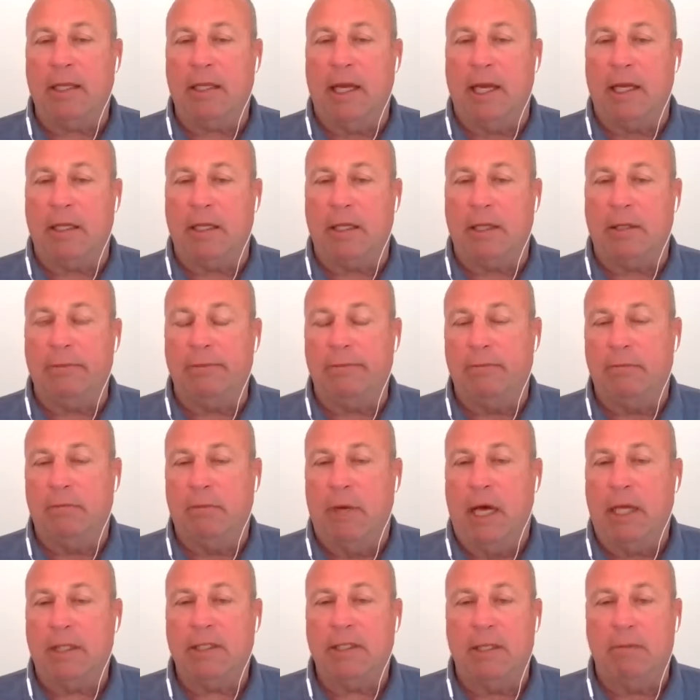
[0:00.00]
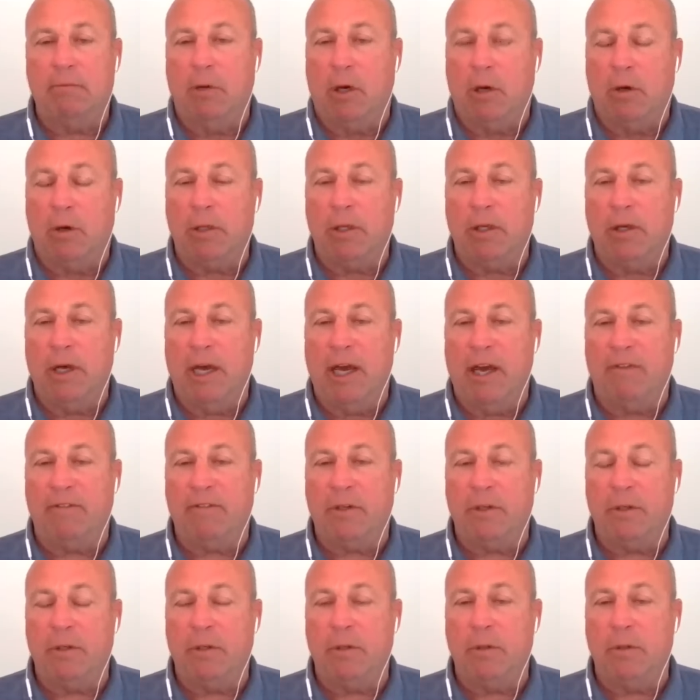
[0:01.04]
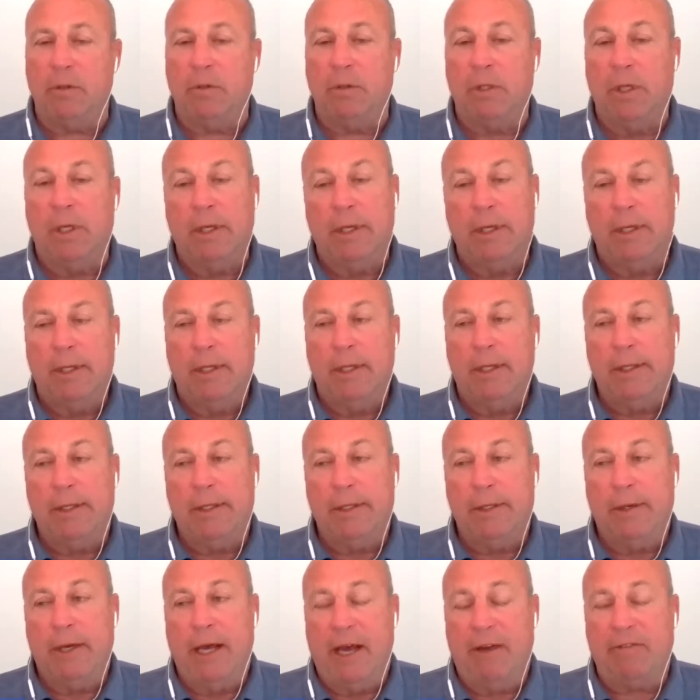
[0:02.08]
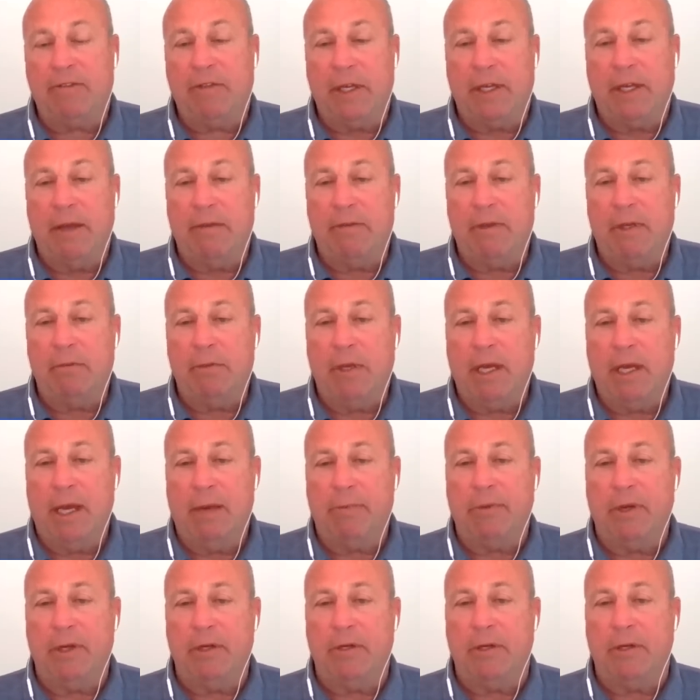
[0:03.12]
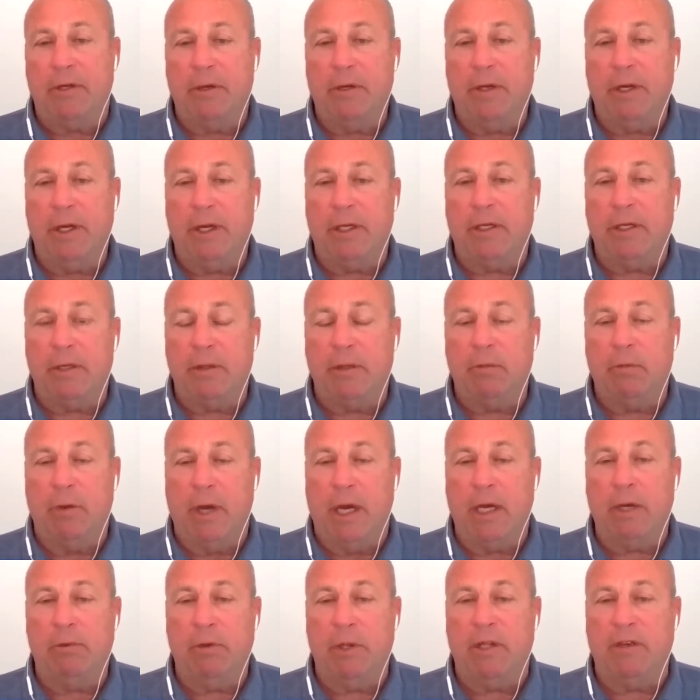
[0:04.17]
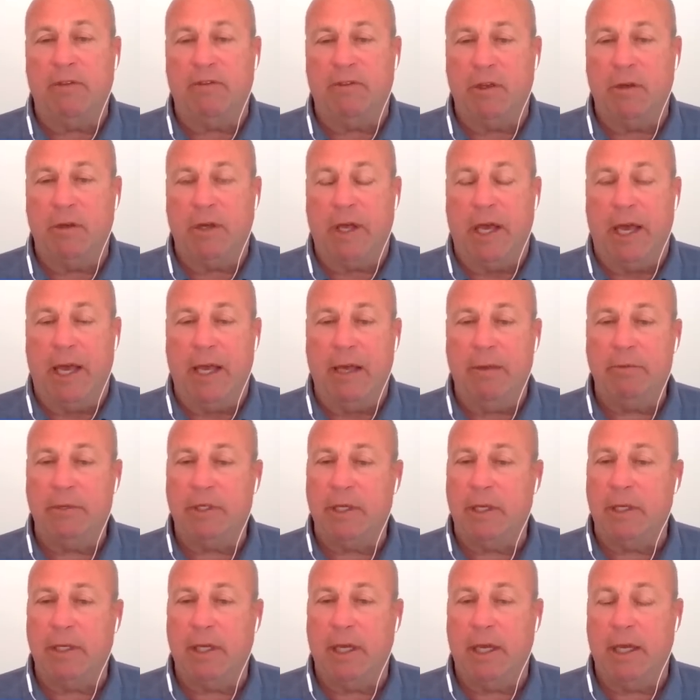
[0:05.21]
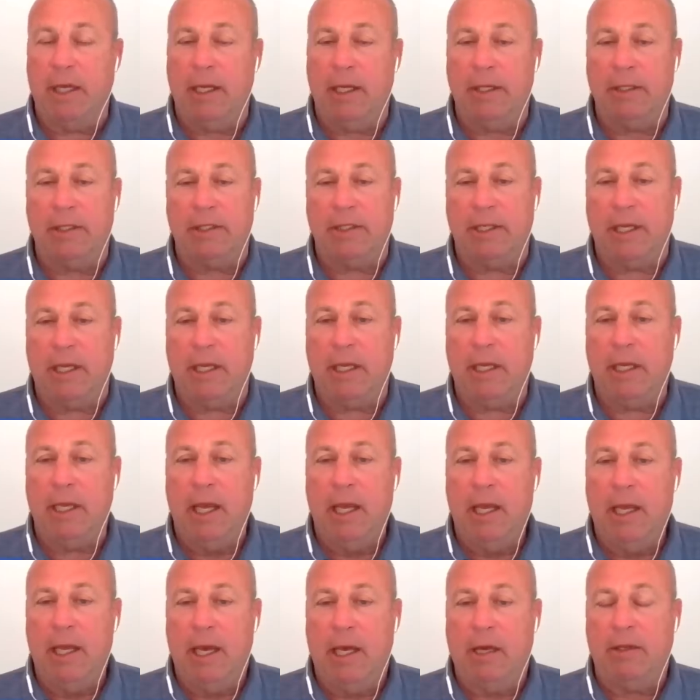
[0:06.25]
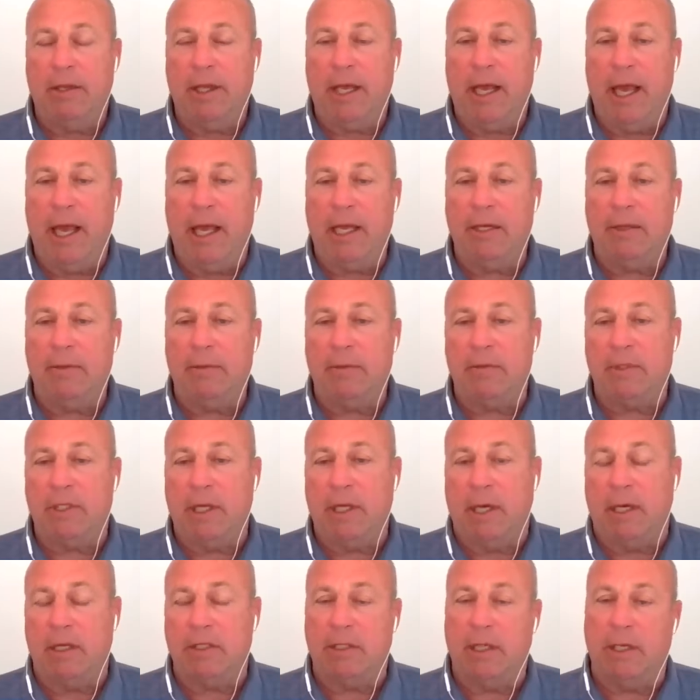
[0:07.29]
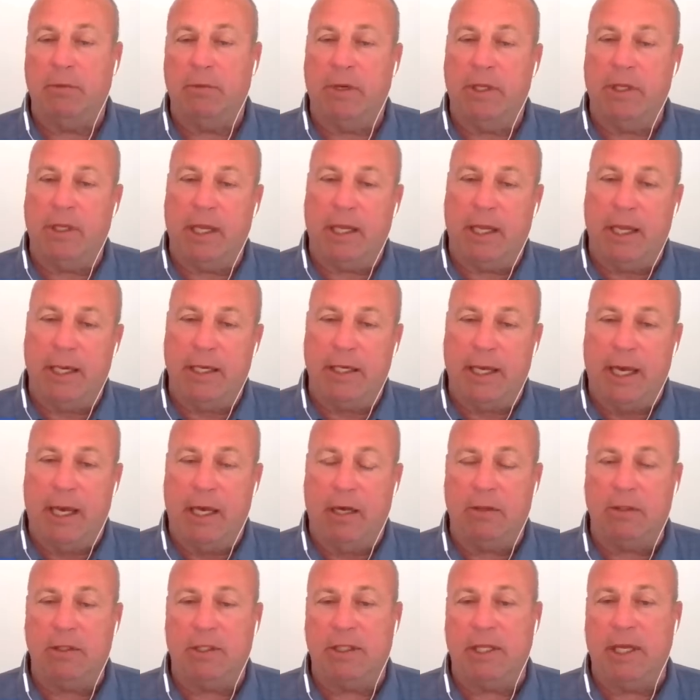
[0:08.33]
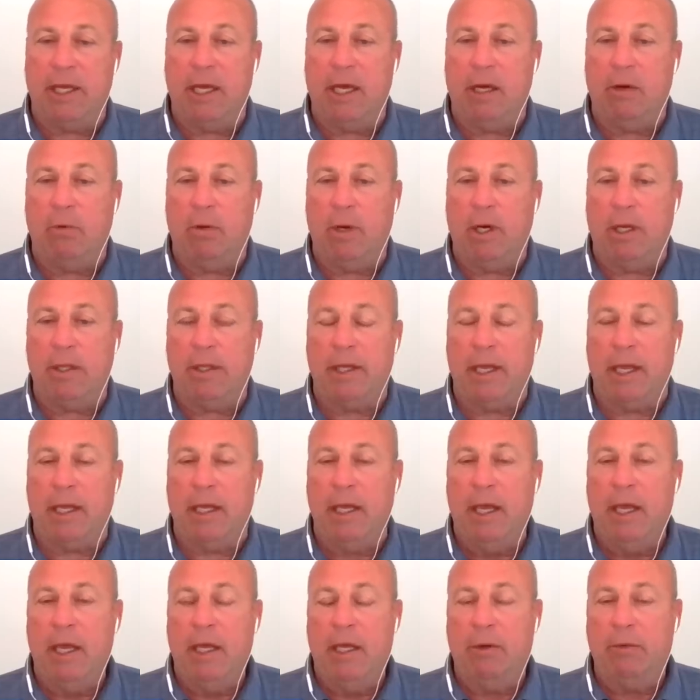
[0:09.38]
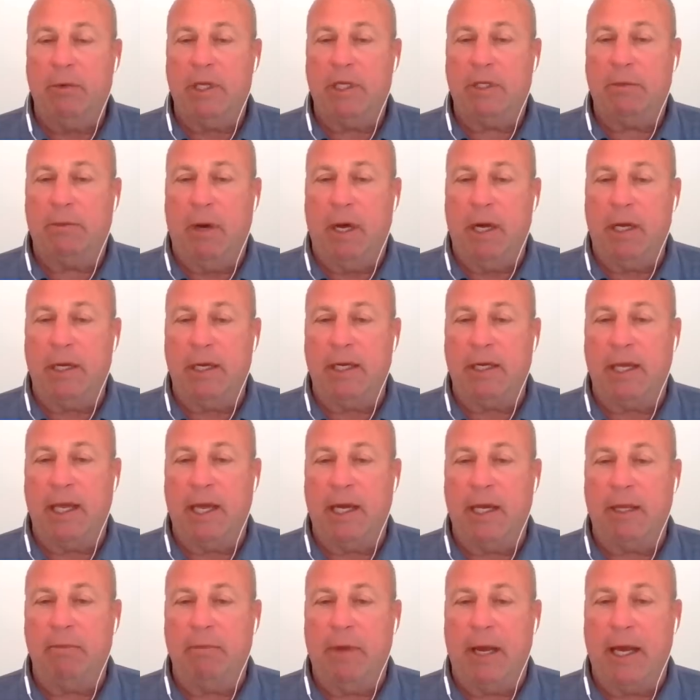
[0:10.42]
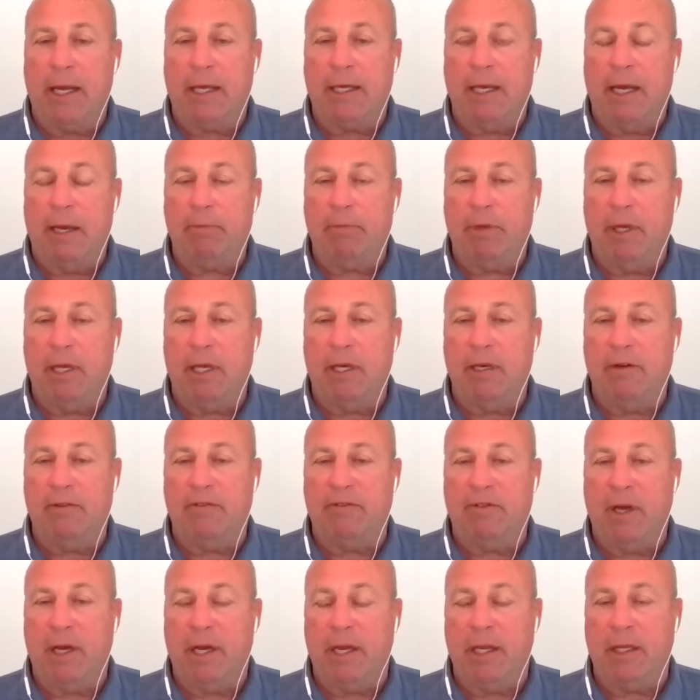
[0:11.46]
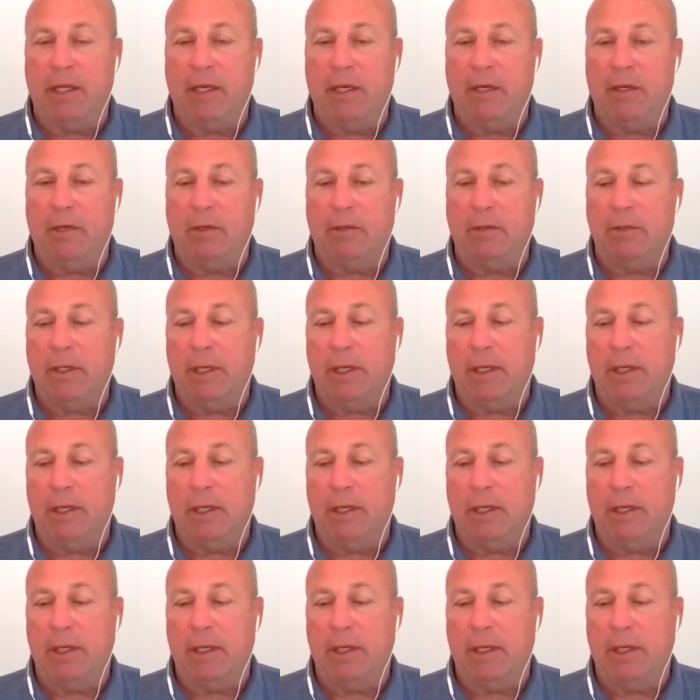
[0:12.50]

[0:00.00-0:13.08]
think like Montembeau, you have to give them the opportunity to run with a few games and see how they handle themselves. And when they get down, see how well they respond in getting back up and fighting,